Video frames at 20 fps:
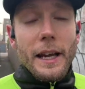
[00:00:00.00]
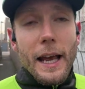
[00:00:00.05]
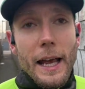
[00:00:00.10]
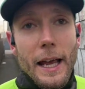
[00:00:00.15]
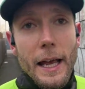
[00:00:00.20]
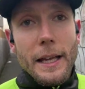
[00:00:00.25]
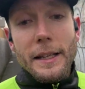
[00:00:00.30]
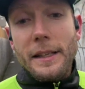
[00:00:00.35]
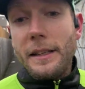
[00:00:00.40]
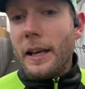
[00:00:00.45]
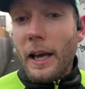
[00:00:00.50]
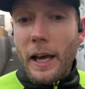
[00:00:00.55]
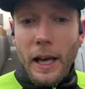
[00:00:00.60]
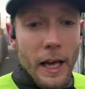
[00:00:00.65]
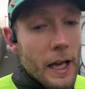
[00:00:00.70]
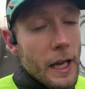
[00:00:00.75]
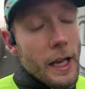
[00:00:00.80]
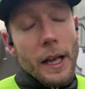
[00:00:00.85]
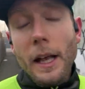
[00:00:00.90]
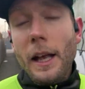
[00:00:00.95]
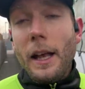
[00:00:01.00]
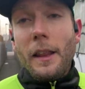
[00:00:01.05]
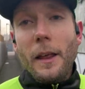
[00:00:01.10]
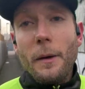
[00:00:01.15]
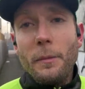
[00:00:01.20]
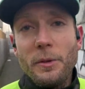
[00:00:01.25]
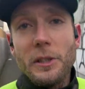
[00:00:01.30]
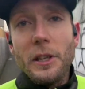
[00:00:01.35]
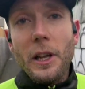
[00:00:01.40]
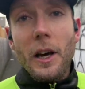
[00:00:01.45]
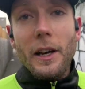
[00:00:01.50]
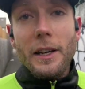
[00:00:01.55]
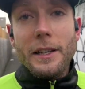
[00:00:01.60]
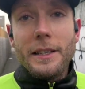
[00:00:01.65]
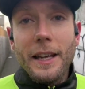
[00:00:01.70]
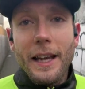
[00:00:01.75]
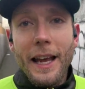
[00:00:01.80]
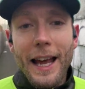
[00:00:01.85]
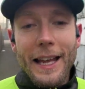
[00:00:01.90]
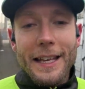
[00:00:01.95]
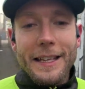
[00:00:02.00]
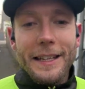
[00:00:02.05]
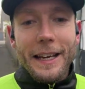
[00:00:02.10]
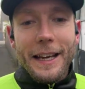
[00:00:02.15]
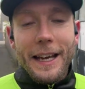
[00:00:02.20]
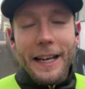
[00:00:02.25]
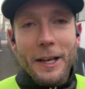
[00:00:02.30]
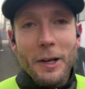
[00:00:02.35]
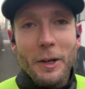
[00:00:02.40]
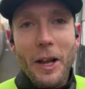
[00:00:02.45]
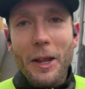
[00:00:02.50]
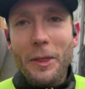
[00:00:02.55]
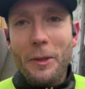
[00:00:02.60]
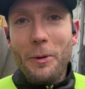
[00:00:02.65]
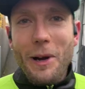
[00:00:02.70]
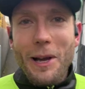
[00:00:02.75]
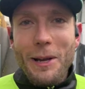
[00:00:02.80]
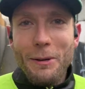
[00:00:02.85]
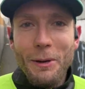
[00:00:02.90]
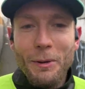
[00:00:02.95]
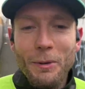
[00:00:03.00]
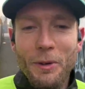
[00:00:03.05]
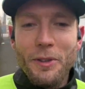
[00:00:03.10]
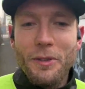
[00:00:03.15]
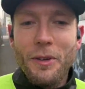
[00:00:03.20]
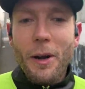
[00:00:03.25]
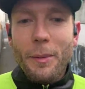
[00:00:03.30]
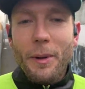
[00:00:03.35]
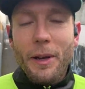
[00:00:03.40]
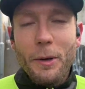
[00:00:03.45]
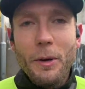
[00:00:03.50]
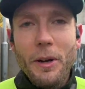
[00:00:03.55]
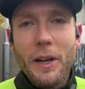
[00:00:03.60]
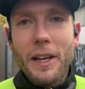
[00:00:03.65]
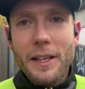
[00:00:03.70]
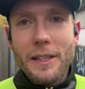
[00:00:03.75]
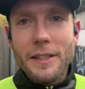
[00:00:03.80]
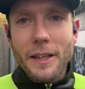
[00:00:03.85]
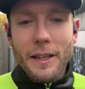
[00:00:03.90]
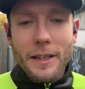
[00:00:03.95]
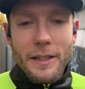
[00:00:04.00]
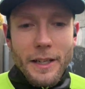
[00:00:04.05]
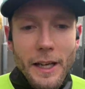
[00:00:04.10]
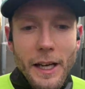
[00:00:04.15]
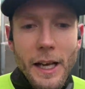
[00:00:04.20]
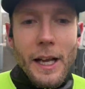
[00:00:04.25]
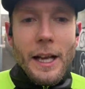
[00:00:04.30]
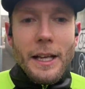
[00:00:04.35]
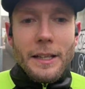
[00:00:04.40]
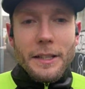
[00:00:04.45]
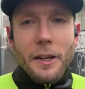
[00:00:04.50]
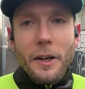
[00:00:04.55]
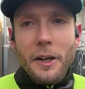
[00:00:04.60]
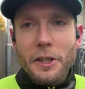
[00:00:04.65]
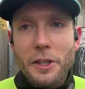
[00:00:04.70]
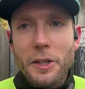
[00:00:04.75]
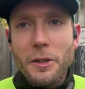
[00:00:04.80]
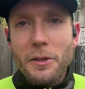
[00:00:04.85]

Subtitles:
and then was light and got out the way when I want to run a bit quicker. So it's a nice shoe.